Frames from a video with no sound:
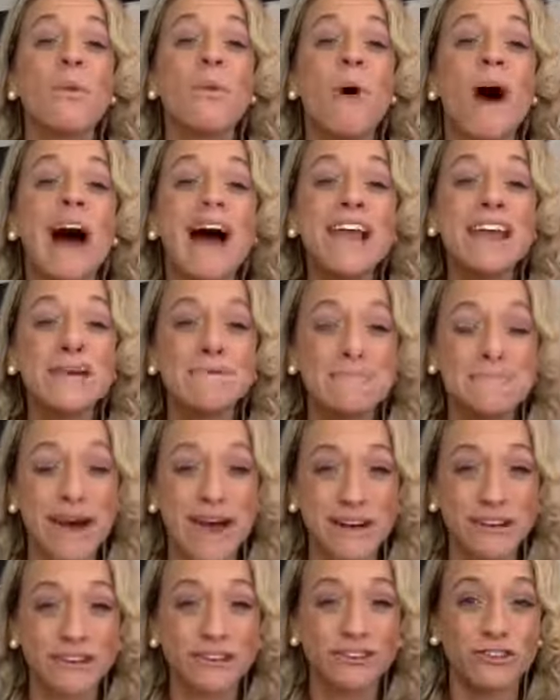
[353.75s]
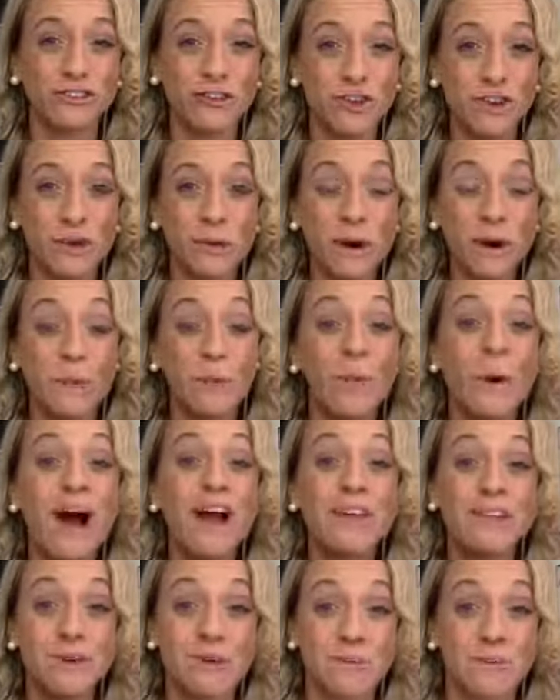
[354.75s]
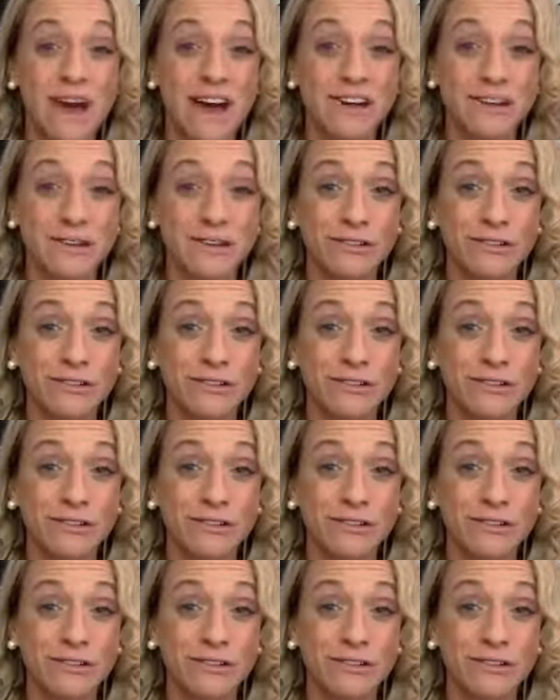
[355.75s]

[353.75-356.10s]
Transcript: why it matters to you and why you matter.